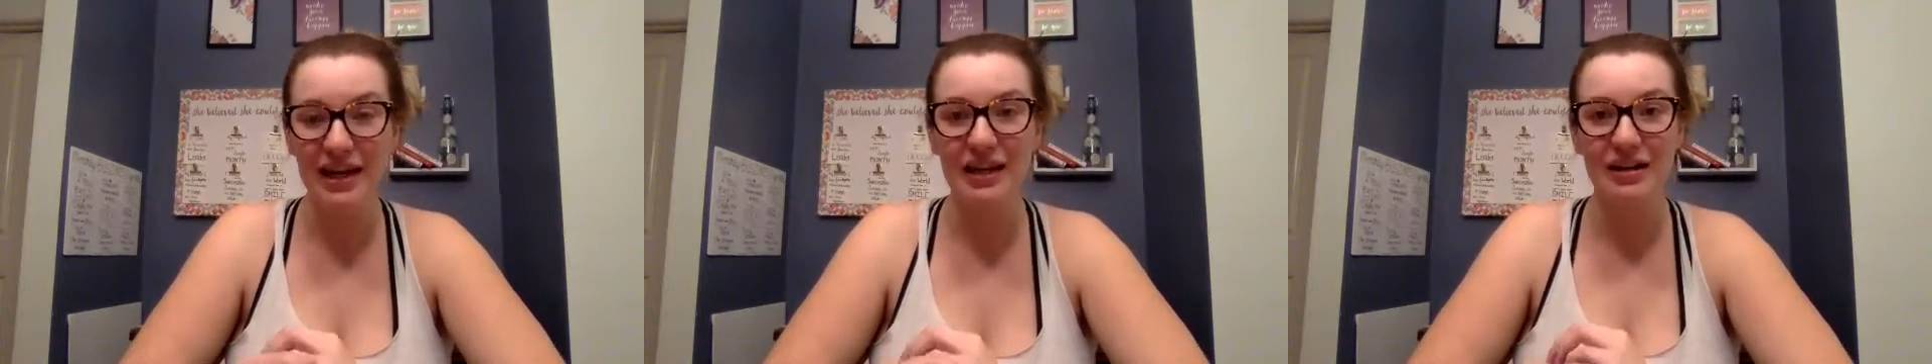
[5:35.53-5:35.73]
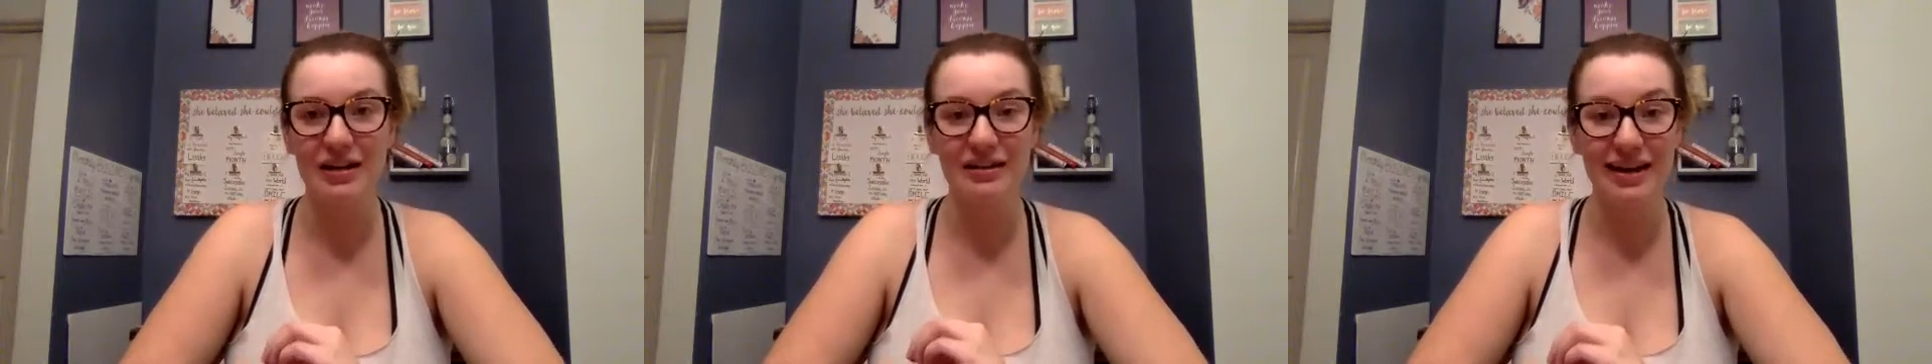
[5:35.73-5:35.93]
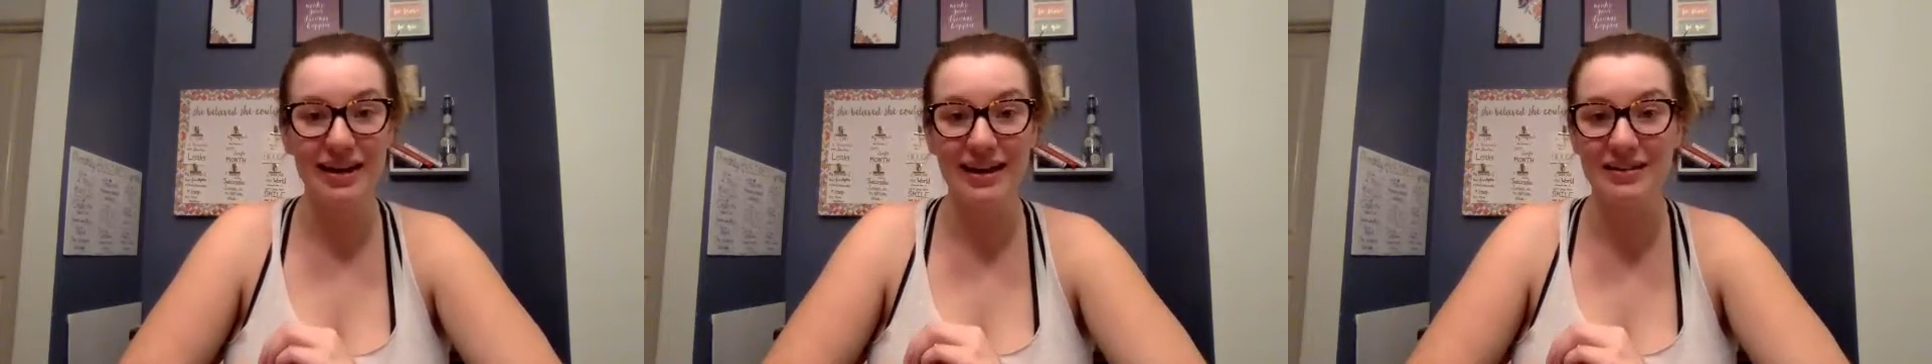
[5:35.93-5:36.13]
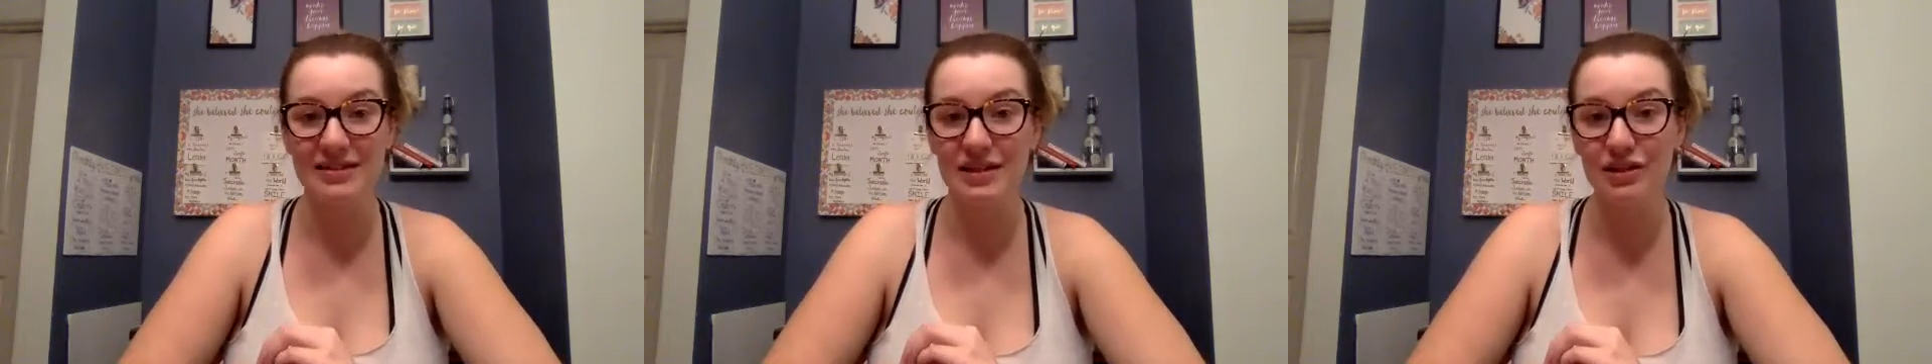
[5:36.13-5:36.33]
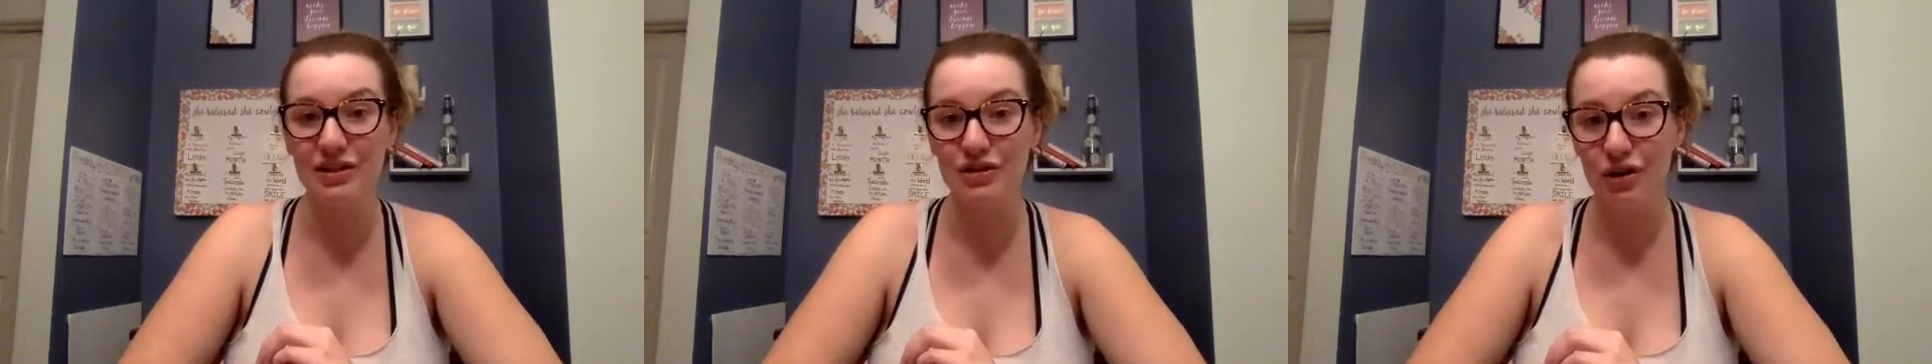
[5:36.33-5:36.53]
And like I
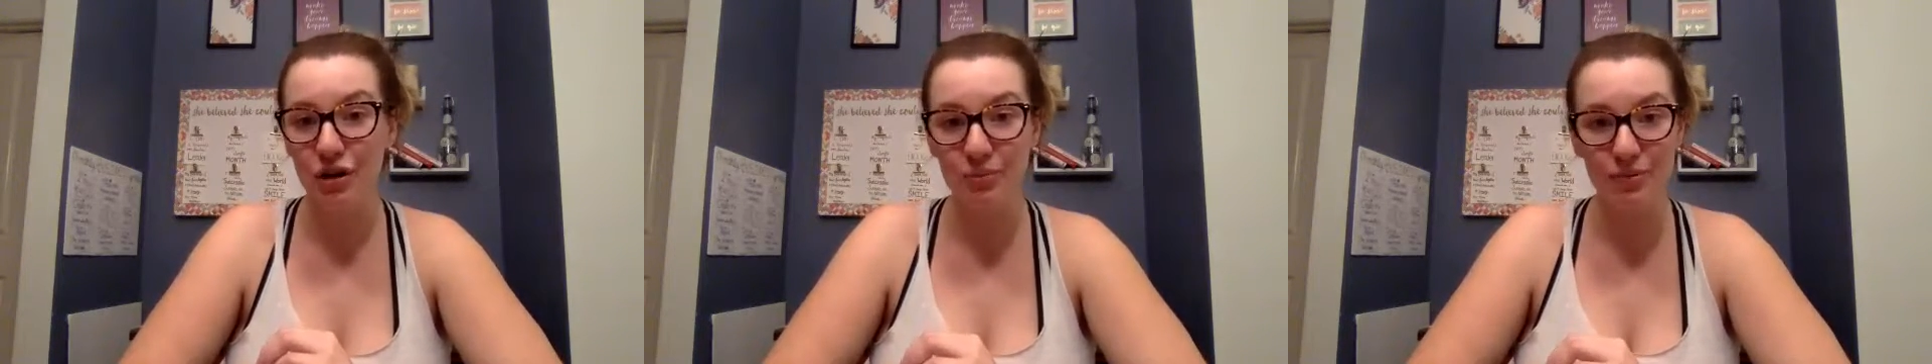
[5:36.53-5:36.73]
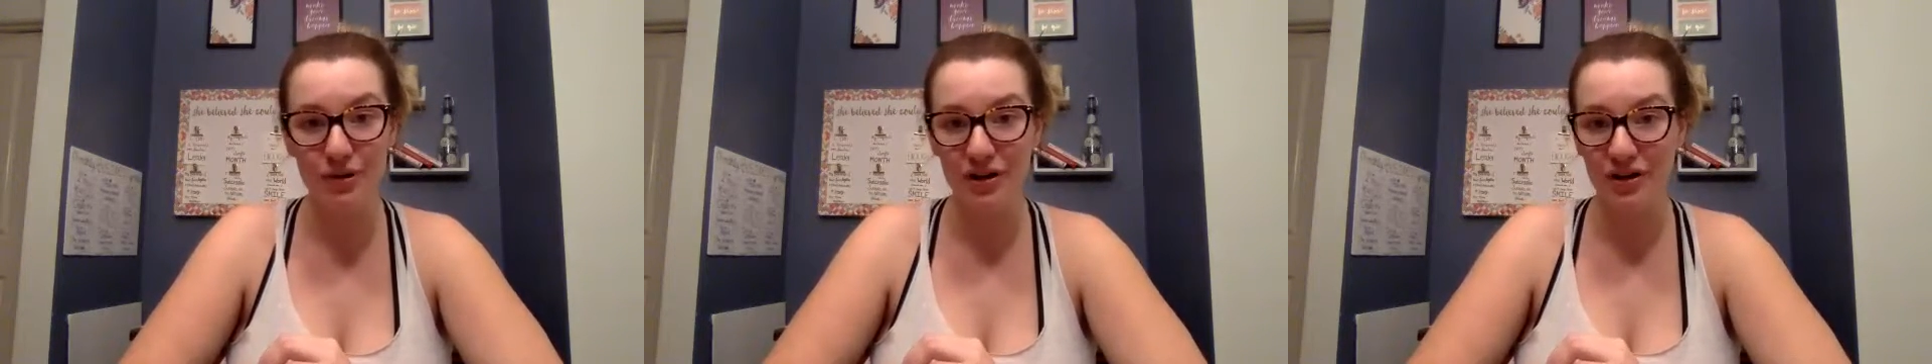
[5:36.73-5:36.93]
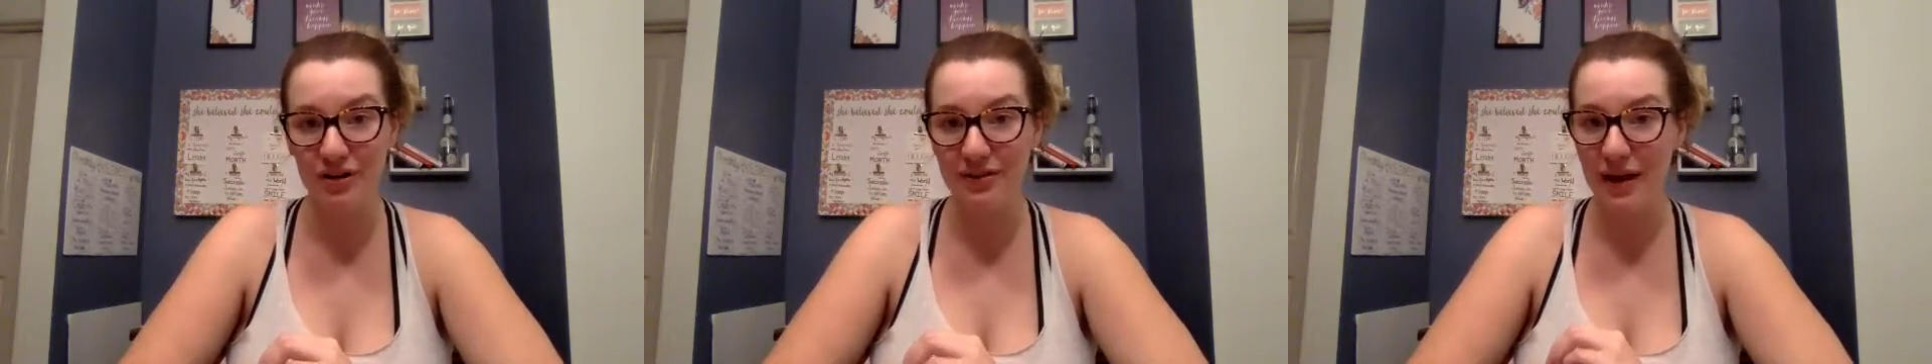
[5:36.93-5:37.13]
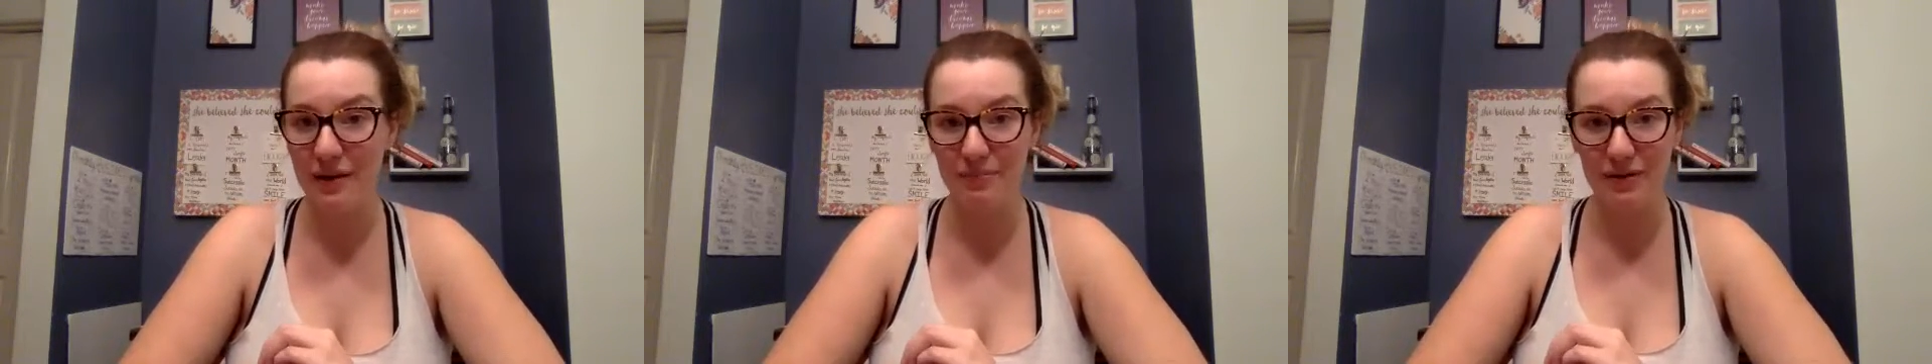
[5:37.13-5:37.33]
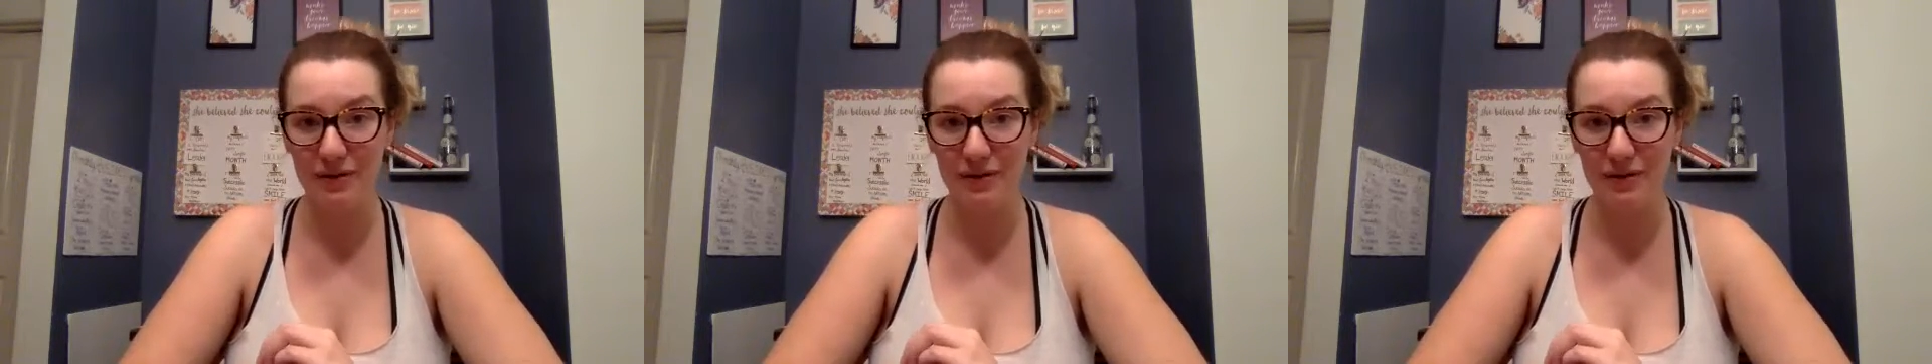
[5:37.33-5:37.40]
said, you don't put on that